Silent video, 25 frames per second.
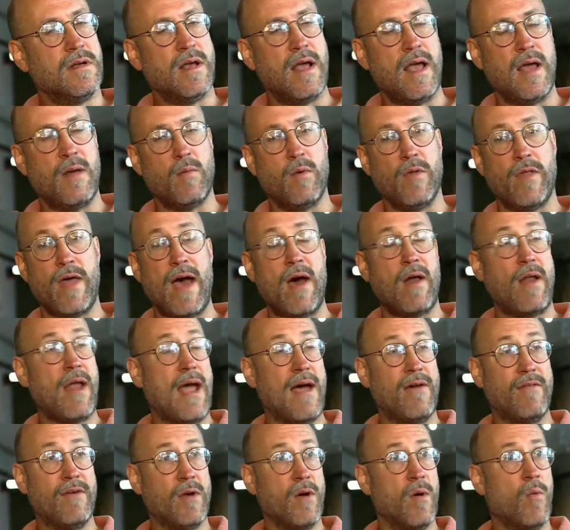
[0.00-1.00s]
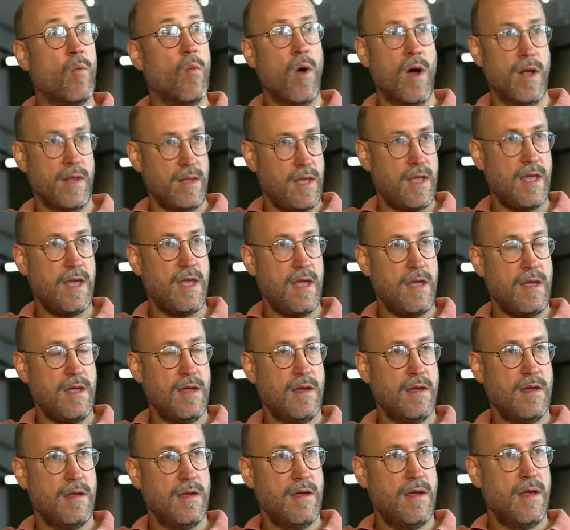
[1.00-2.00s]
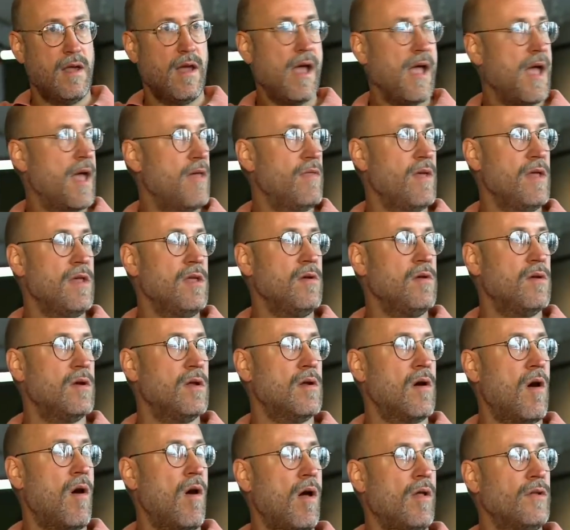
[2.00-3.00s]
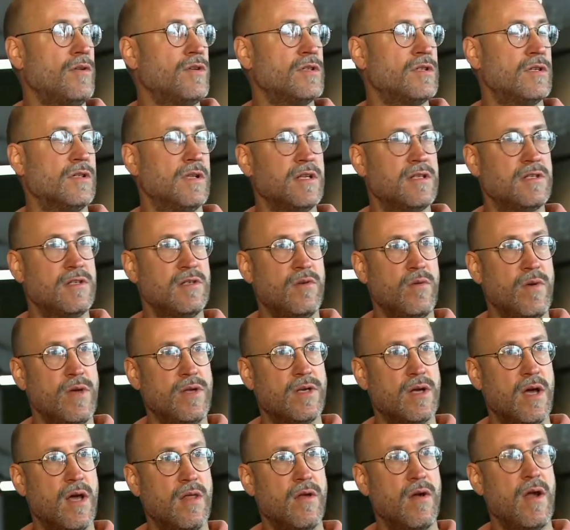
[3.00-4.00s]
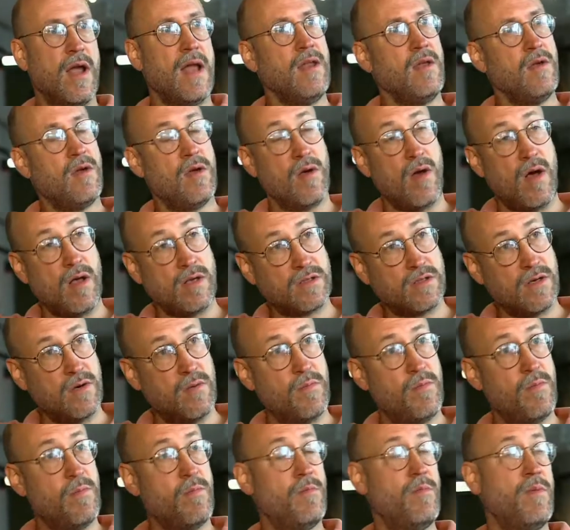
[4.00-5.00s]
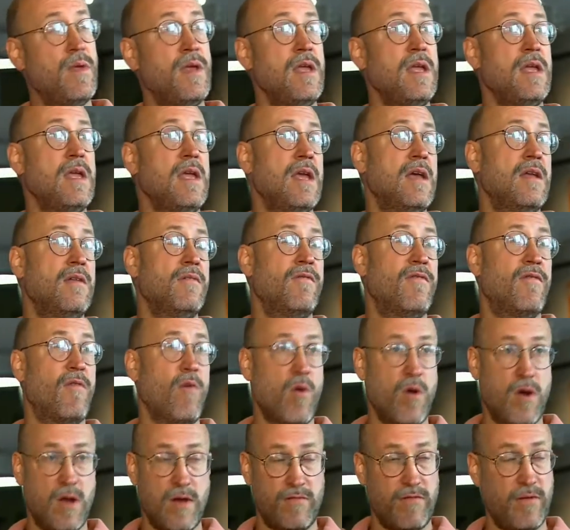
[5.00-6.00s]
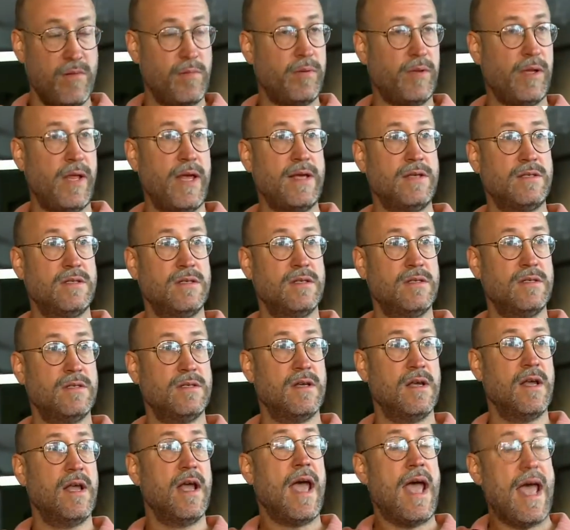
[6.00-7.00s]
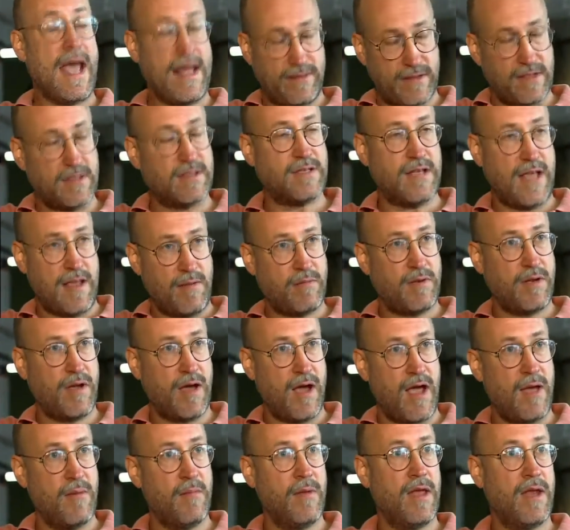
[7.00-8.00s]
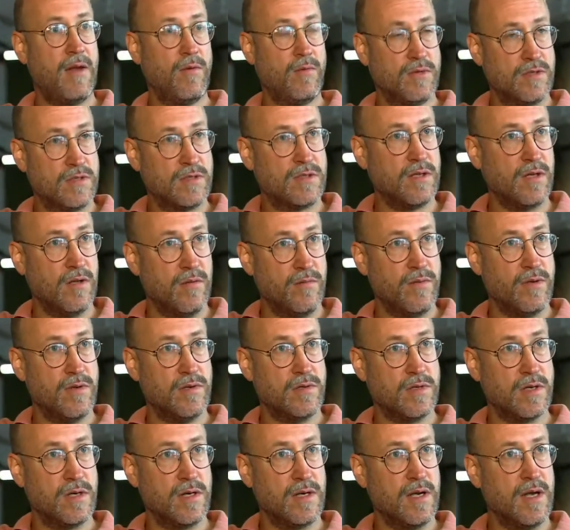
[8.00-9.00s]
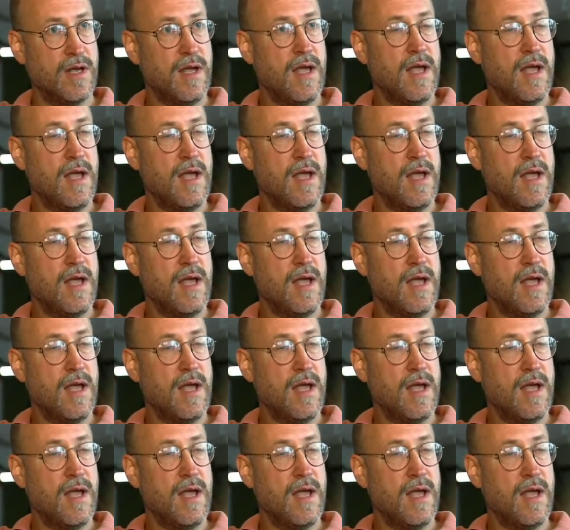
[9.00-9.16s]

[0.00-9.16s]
and without having one key, and that you could all just listen to each other, and you could also be in 4 different places at the same time, and it was still music.